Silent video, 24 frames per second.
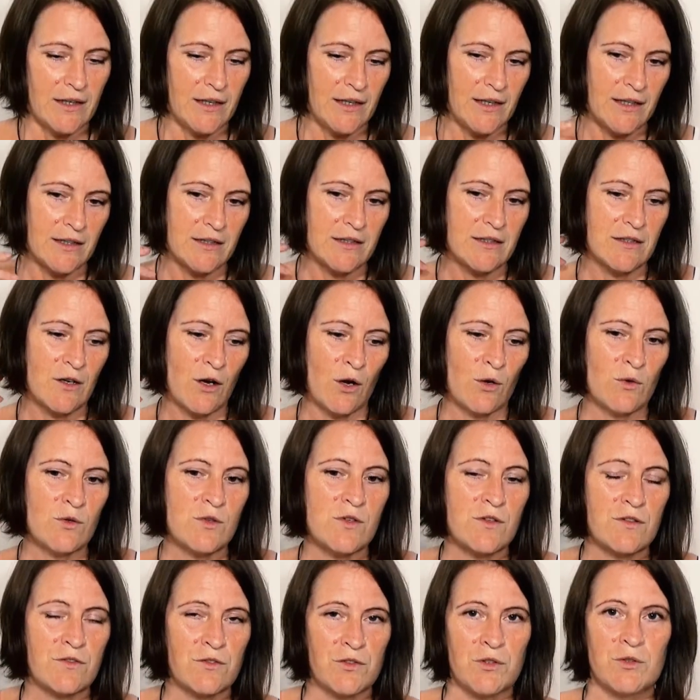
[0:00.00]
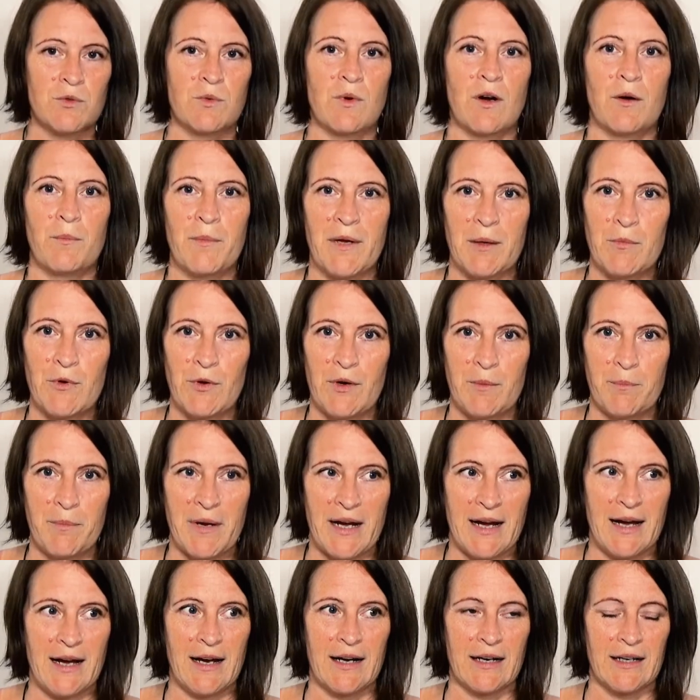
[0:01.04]
it goes through our memory
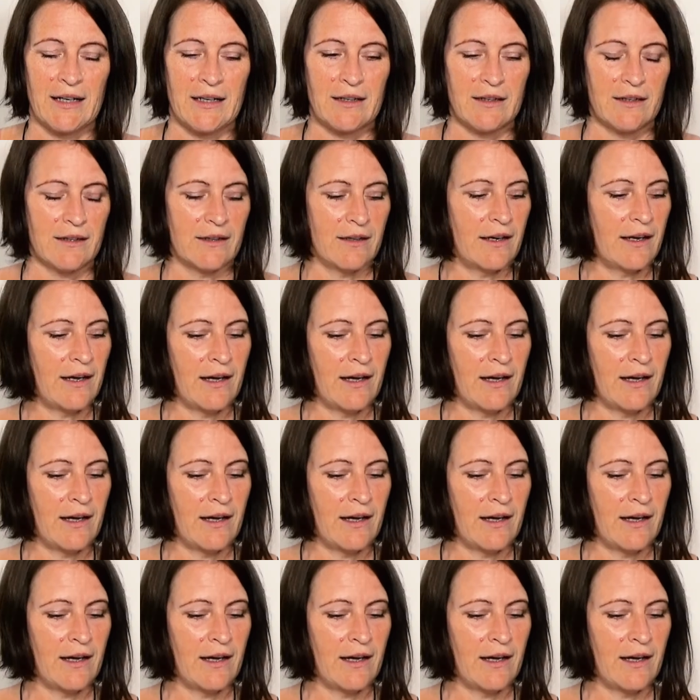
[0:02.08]
bank.